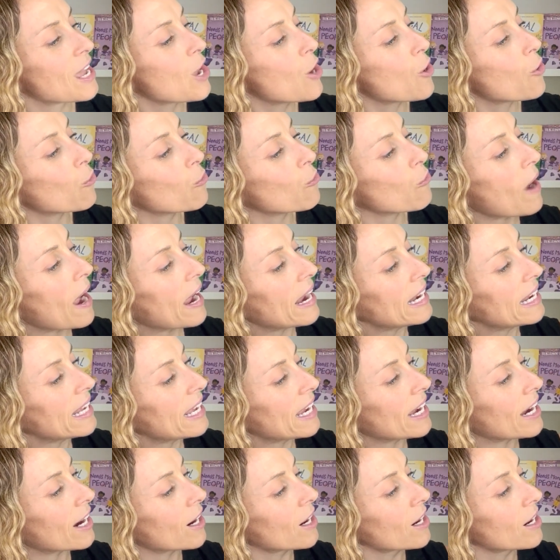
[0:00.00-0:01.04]
Right
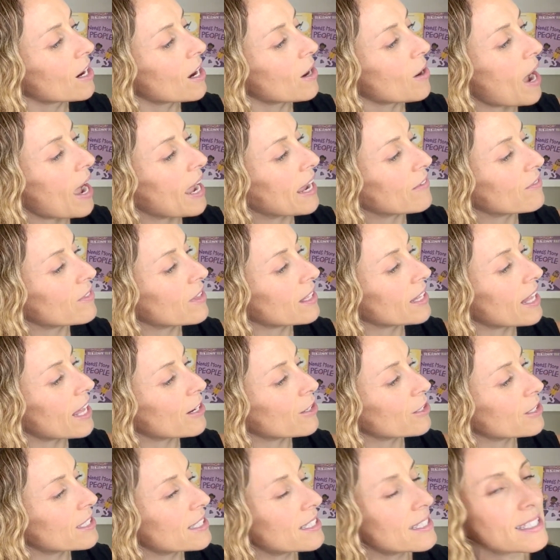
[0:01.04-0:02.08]
here, I have the
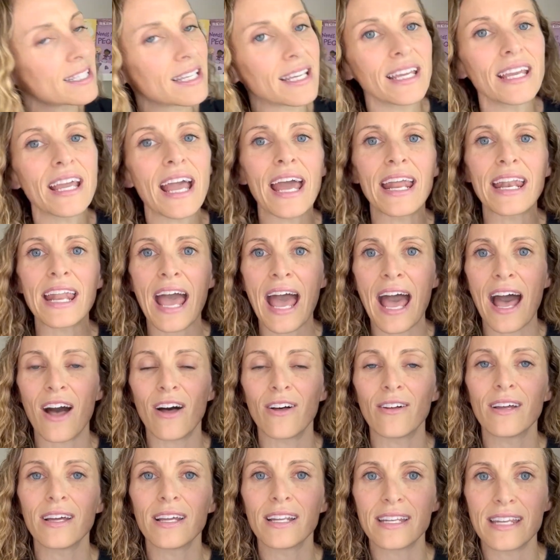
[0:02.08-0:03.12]
letters C and
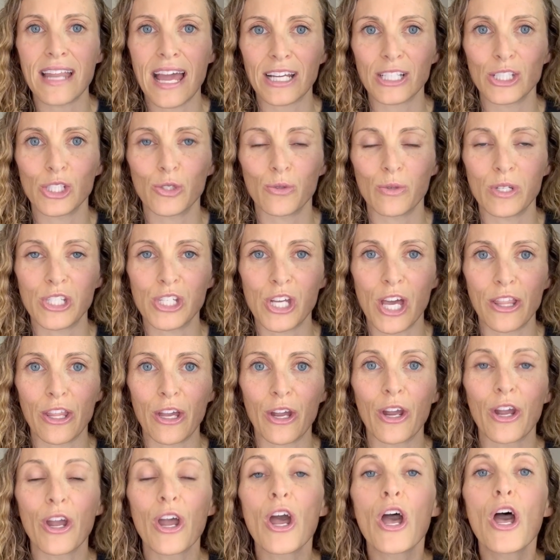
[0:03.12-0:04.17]
L next to each
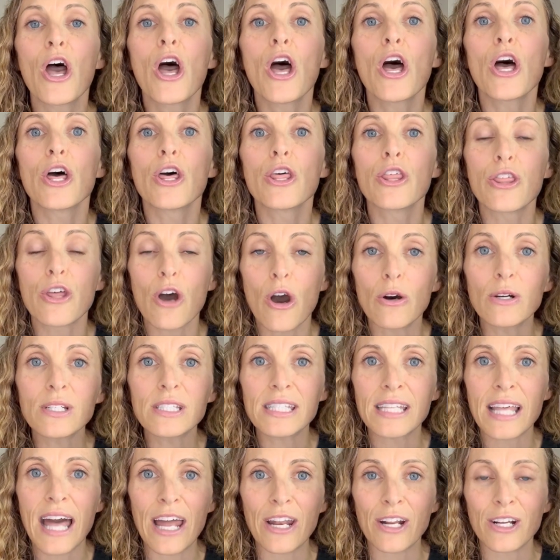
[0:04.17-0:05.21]
other. Those
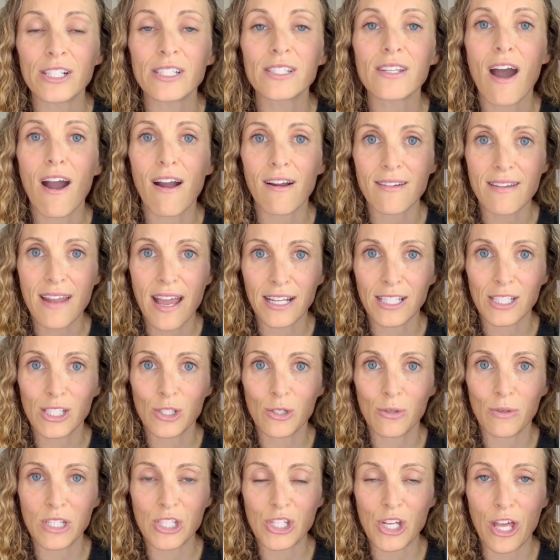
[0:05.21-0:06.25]
letters are next
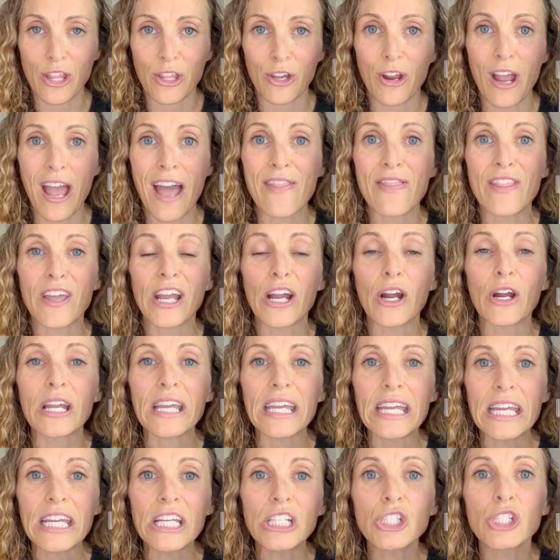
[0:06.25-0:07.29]
to each other and they are
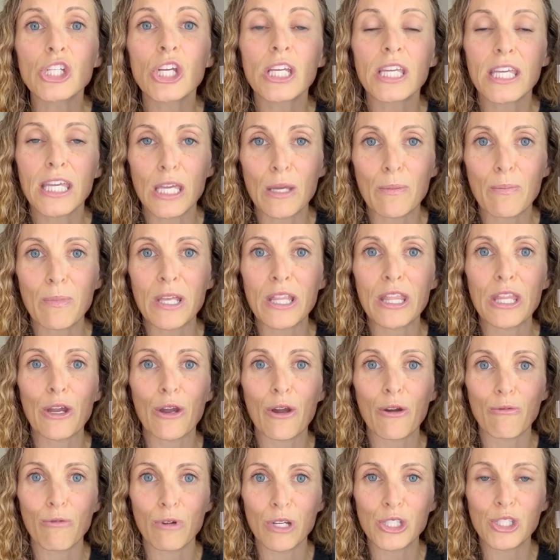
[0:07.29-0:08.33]
each keeping
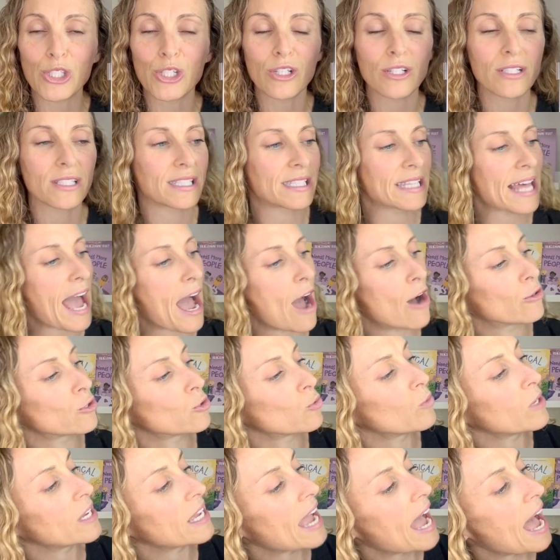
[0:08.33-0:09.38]
their original sound.
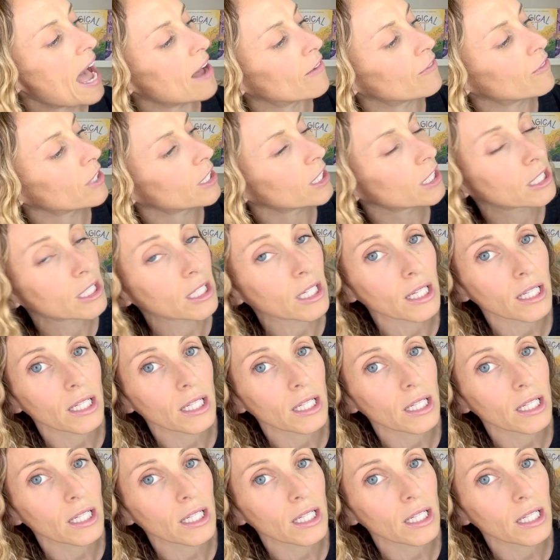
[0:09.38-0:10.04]
We have K,